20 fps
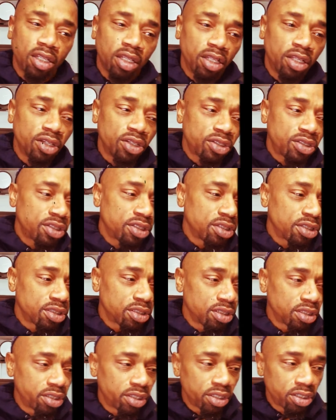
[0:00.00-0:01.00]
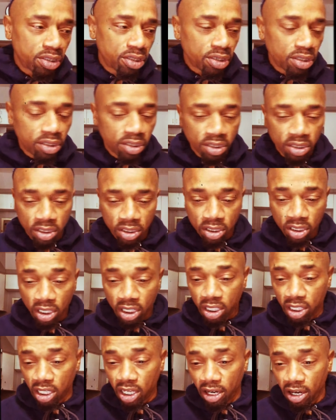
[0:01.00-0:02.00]
this is this is the
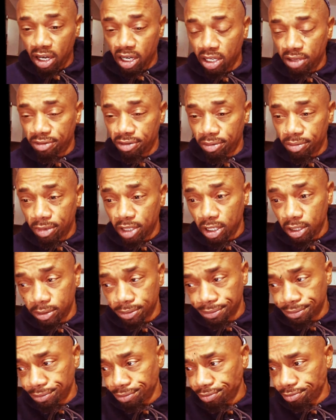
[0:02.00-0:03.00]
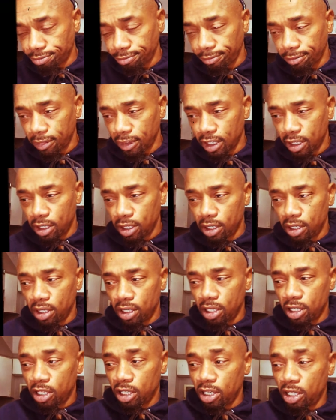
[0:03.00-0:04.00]
clarity for me
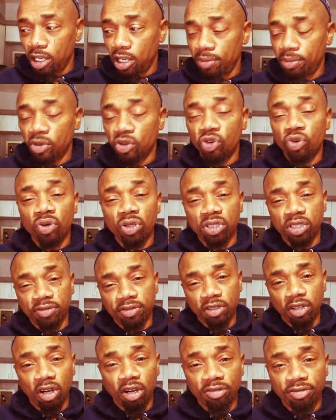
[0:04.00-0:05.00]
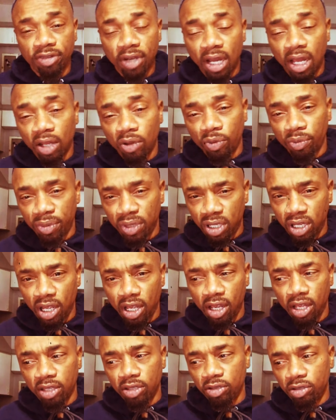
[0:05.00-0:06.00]
um, of course, if y'all follow me
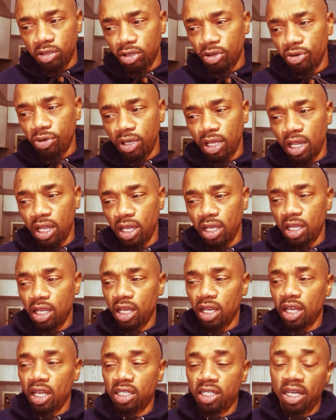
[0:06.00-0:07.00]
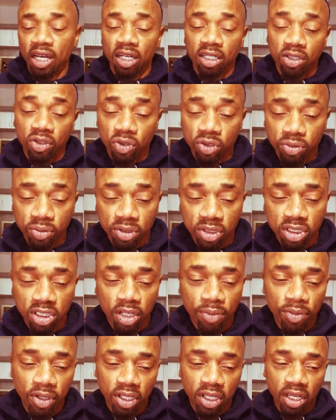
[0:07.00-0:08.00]
now, you know that I got diagnosed with
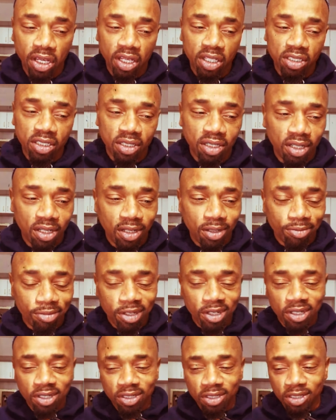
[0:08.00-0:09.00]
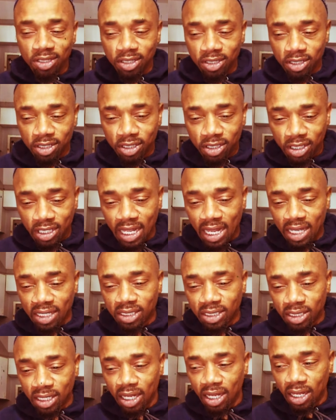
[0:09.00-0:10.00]
stomach cancer. But that's
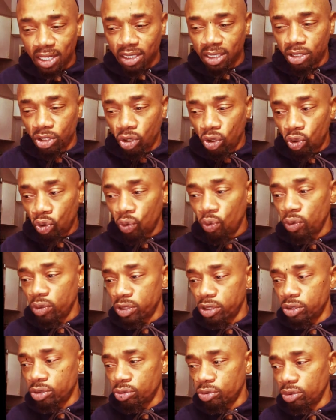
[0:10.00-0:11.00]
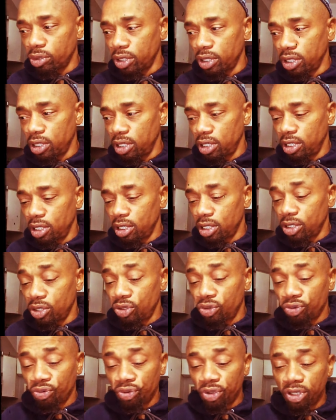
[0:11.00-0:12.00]
not the whole story.
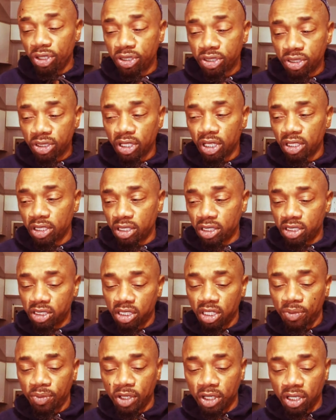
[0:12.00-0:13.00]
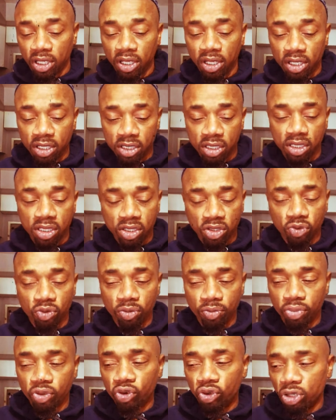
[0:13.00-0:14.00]
The reason that the stomach cancer is so
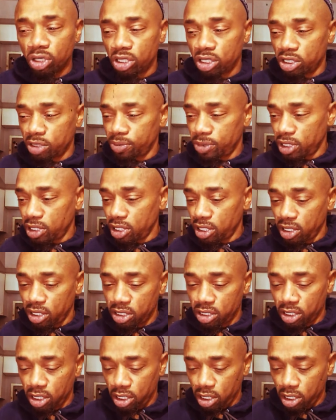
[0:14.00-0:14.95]
important is because